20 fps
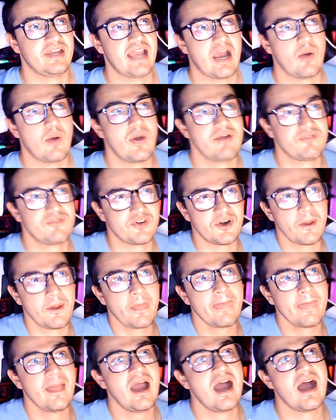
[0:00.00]
However,
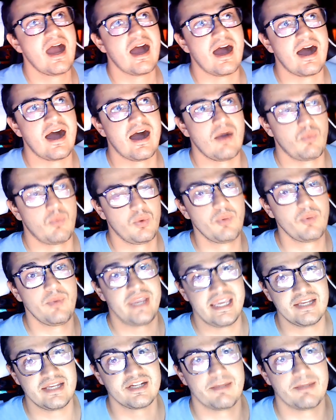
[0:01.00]
when we
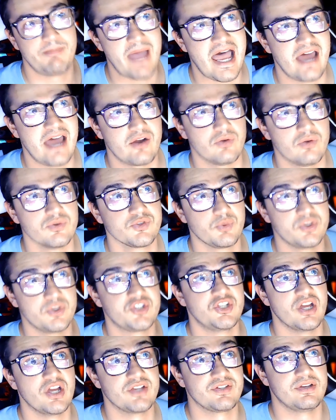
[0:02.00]
get into paddles,
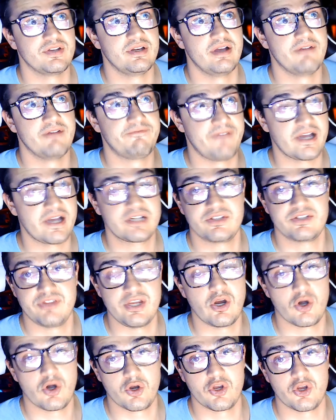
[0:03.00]
which does affect the
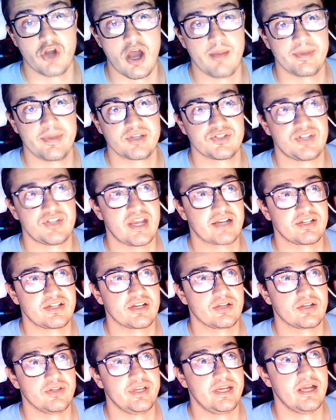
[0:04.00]
ergonomics
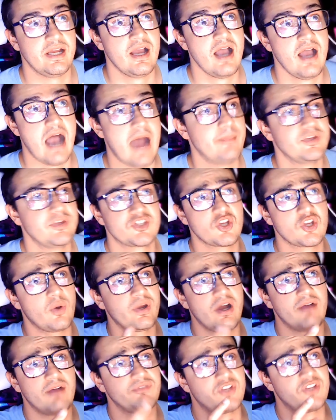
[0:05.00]
technically, I'm just
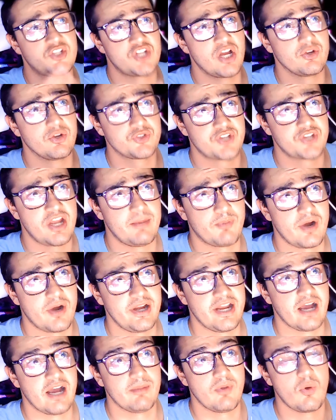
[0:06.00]
going off the shell shape right
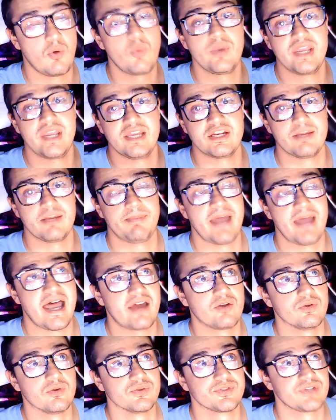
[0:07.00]
now, but when we get into
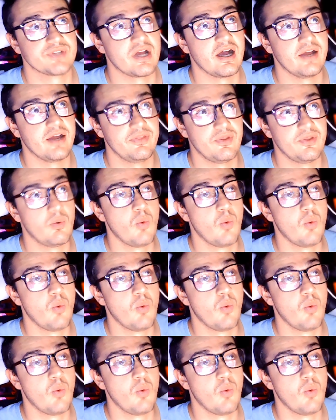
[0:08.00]
paddles, the